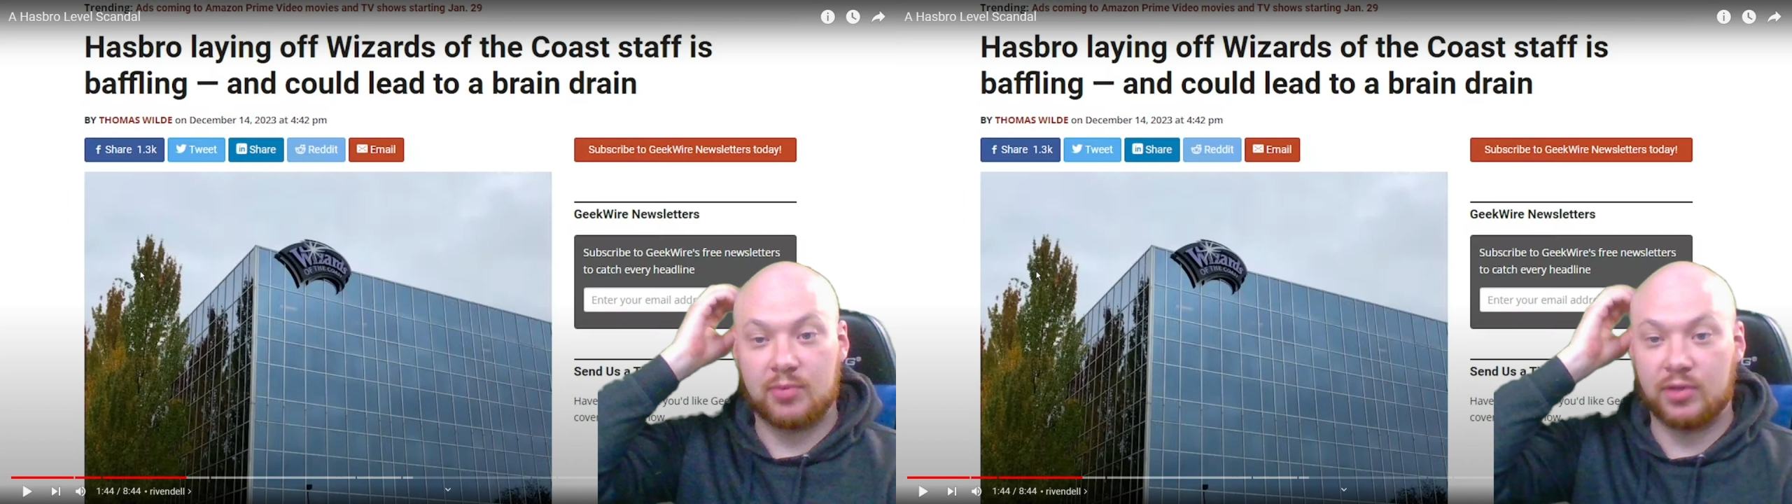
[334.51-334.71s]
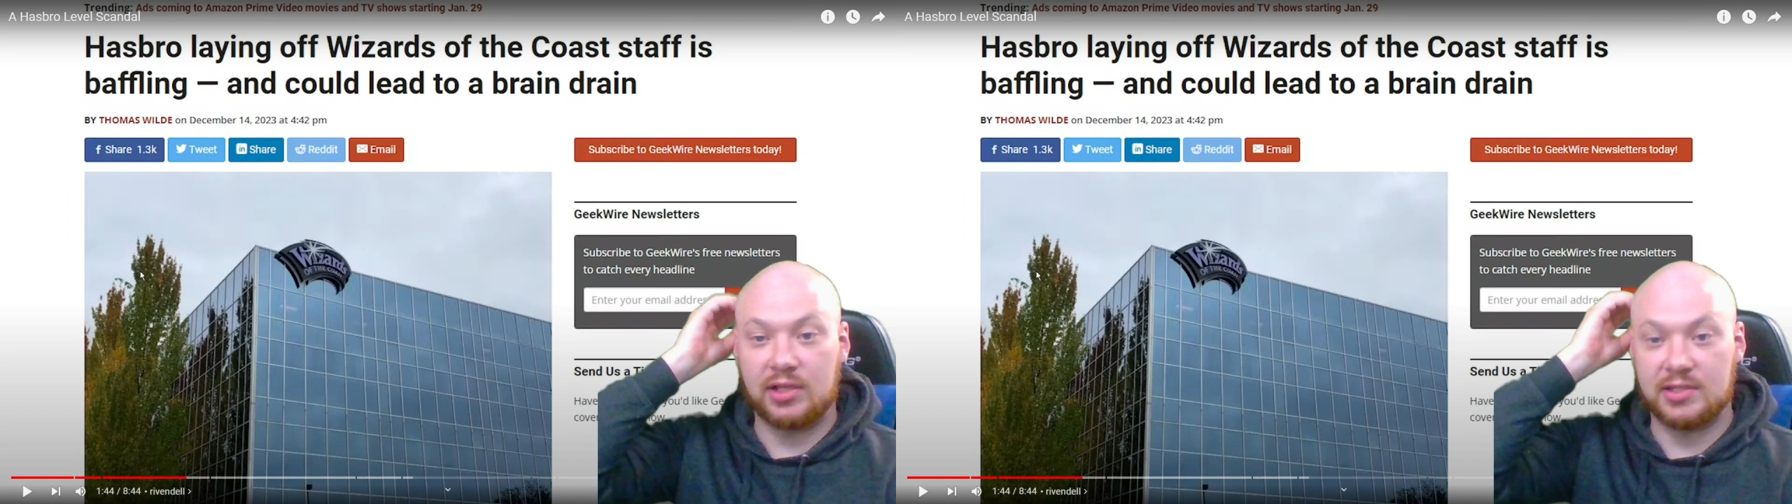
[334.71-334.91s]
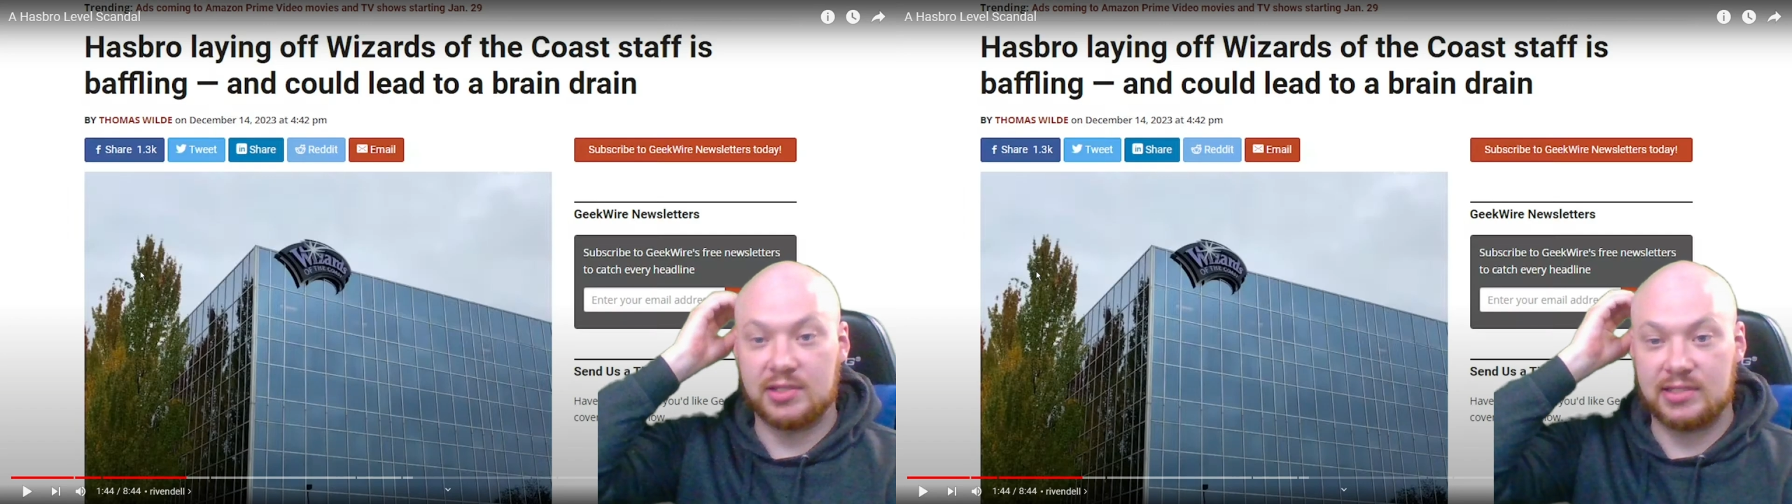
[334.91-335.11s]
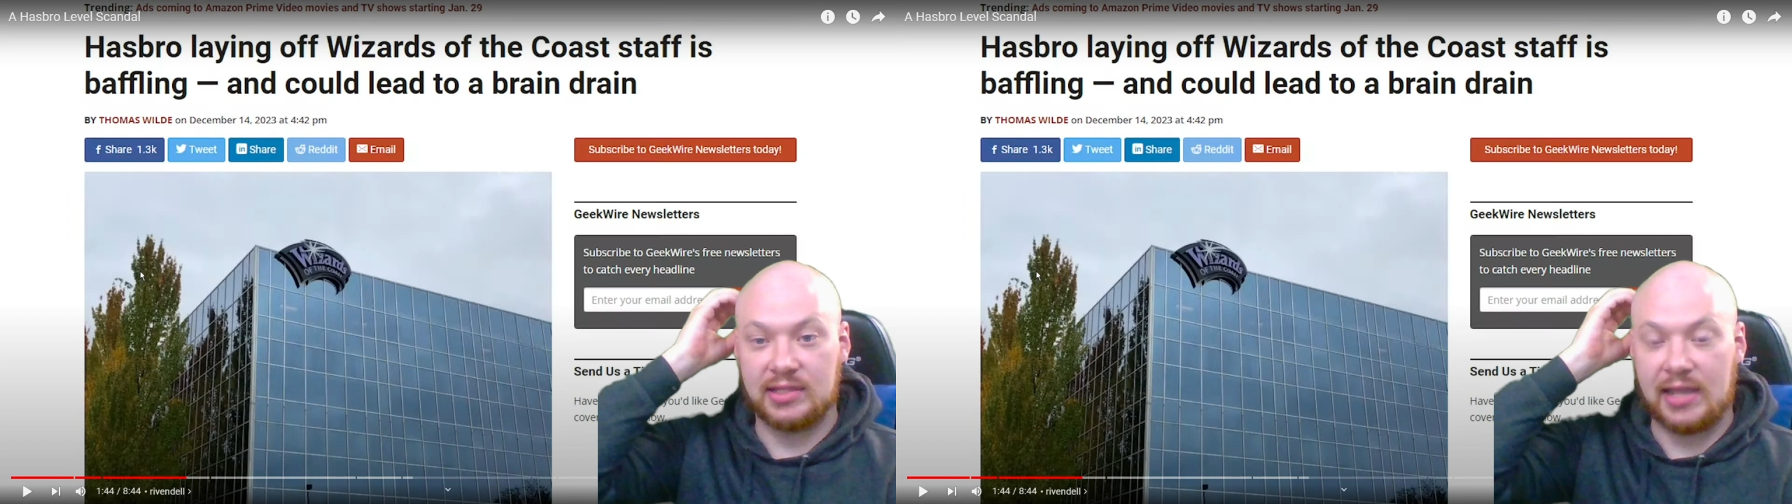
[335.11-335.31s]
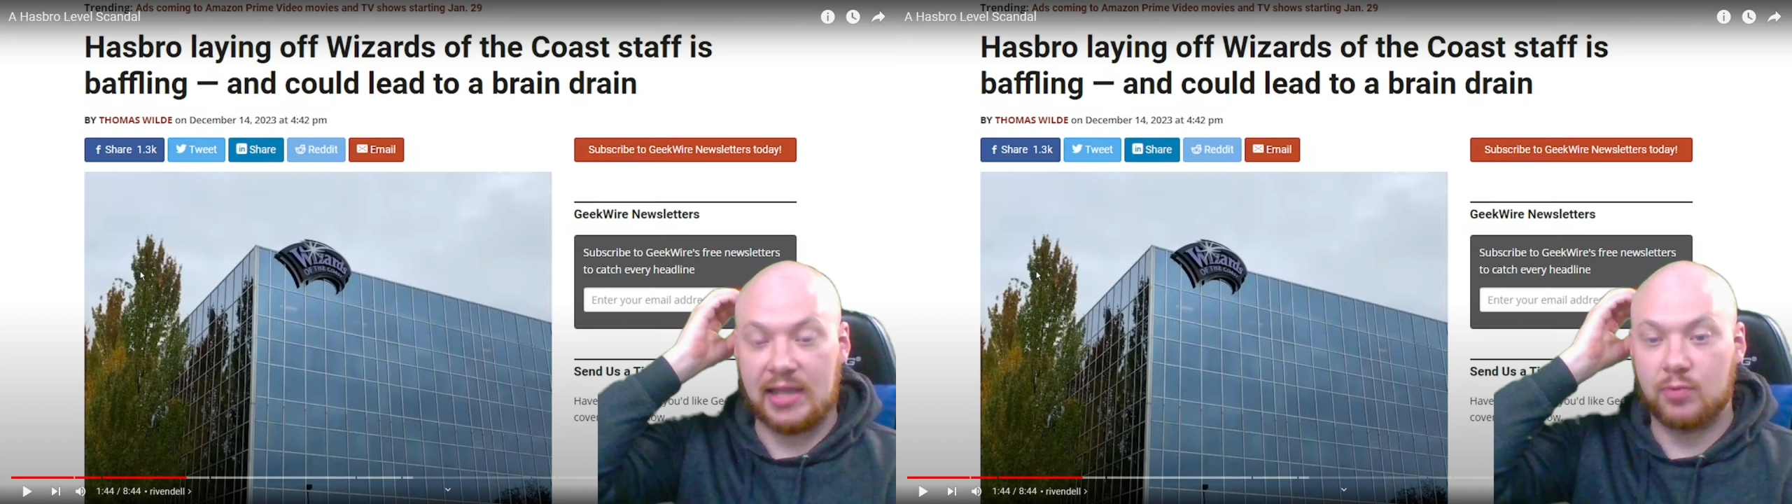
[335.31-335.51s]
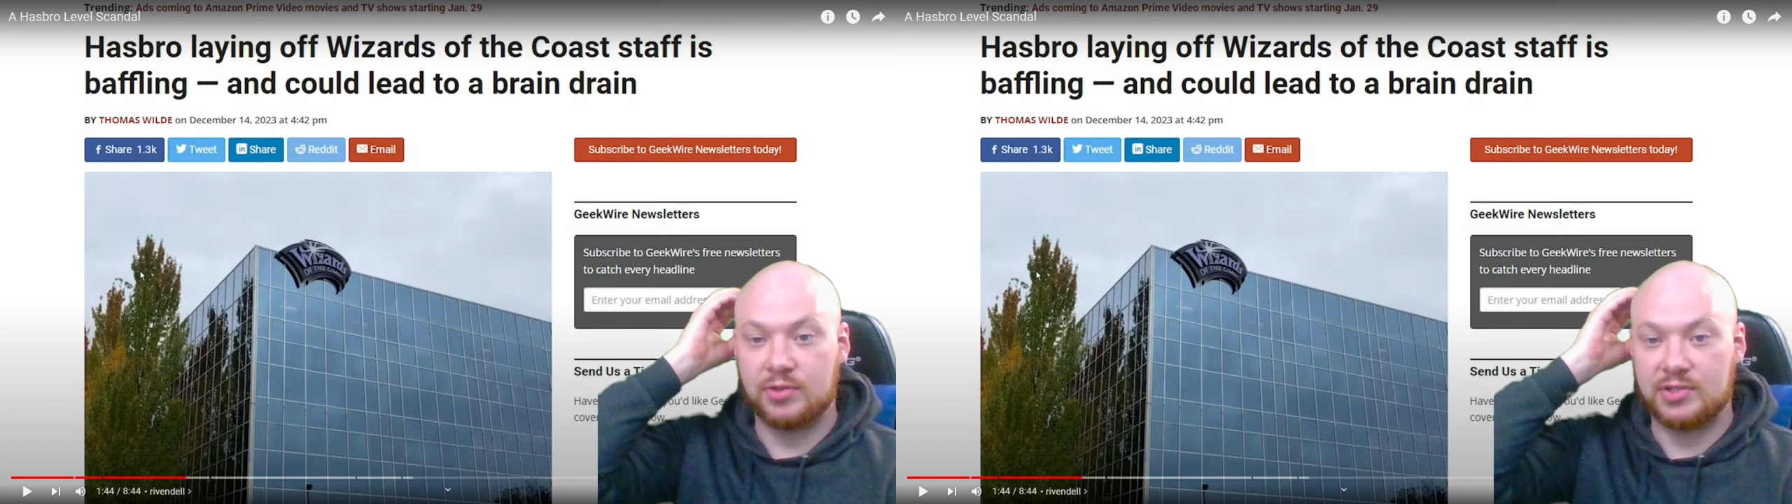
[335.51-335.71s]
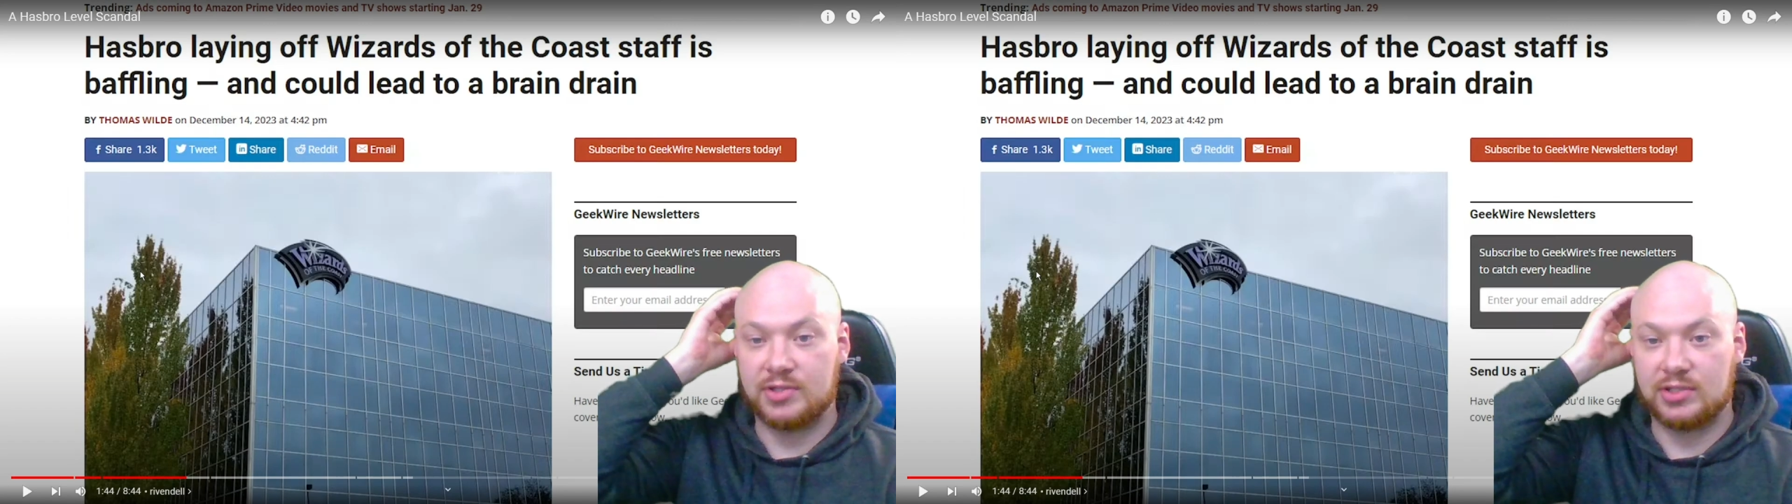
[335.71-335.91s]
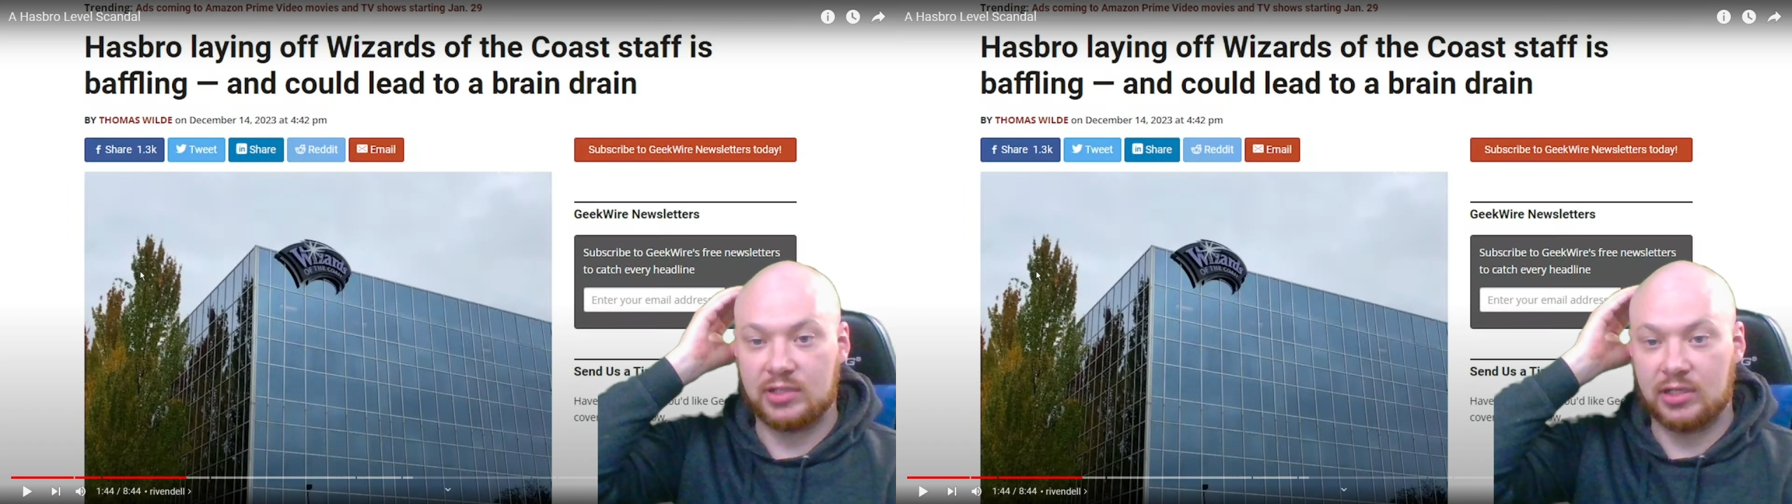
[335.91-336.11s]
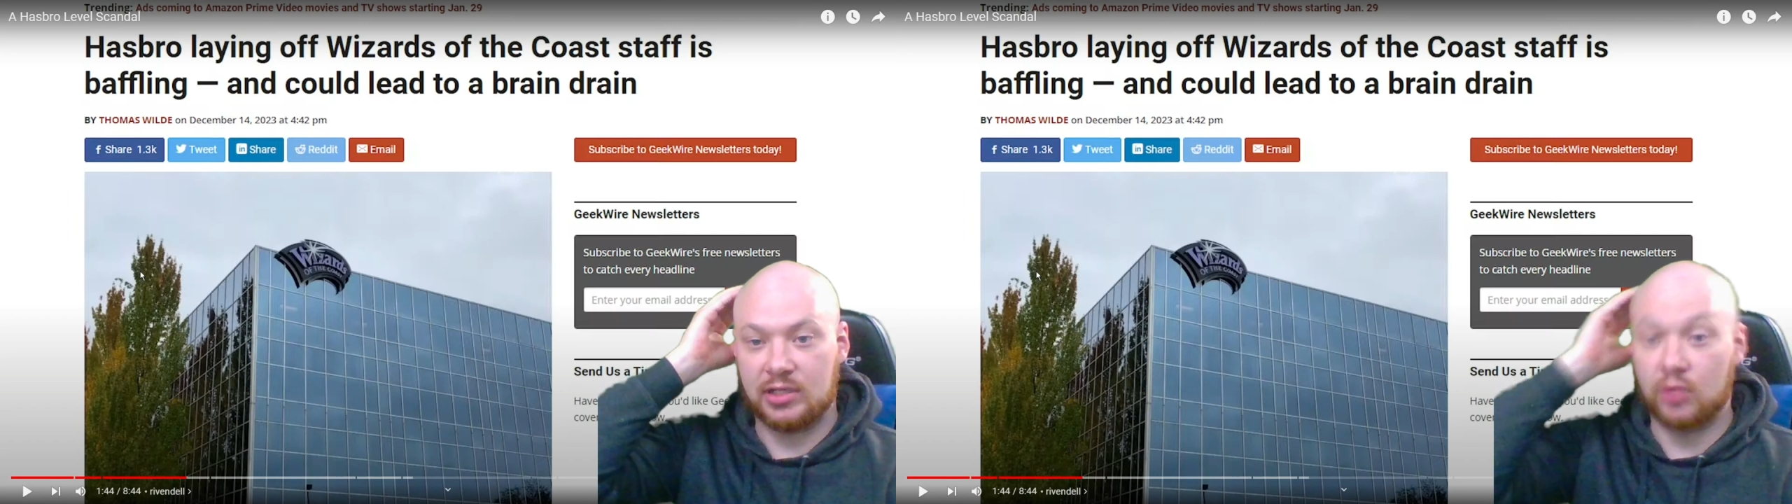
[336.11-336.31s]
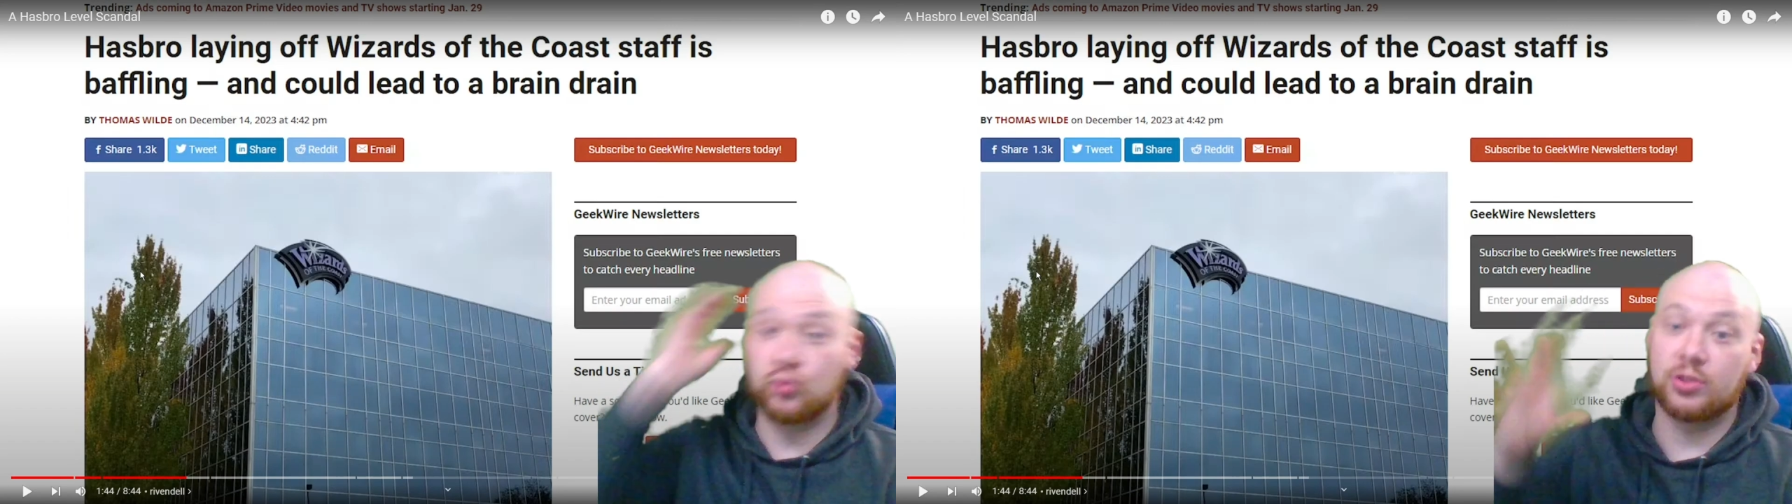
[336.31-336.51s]
because that was a
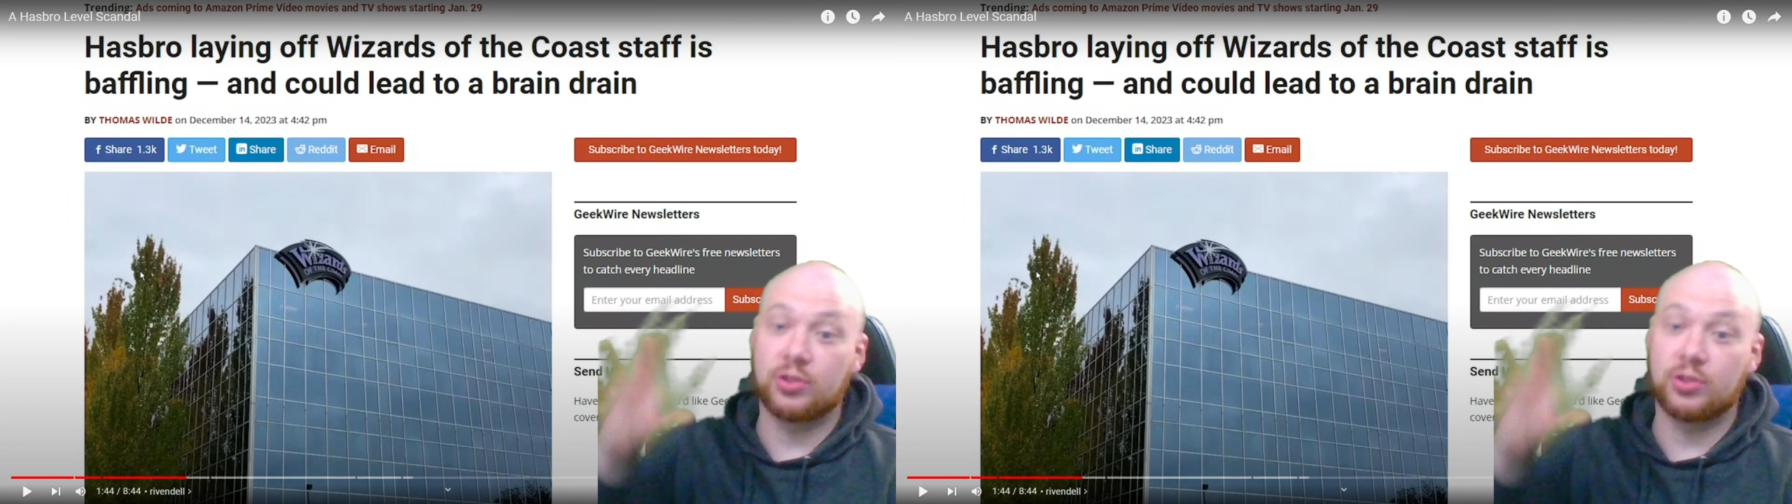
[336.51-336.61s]
really,